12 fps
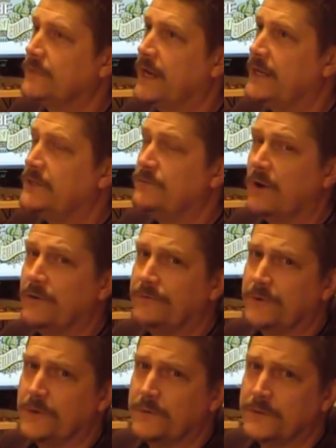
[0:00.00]
hedgerow
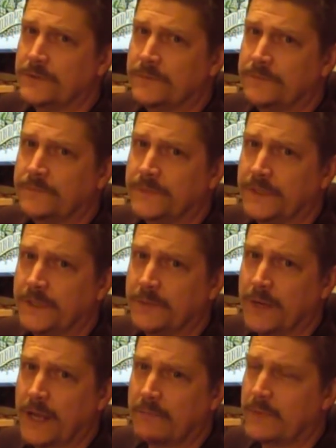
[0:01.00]
fruits, you know,
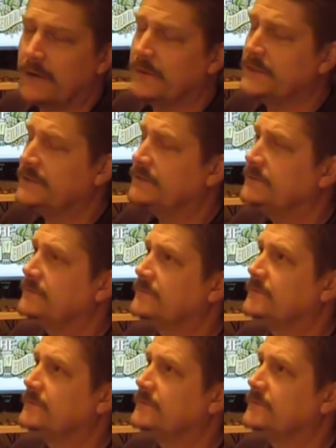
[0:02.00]
blackberries and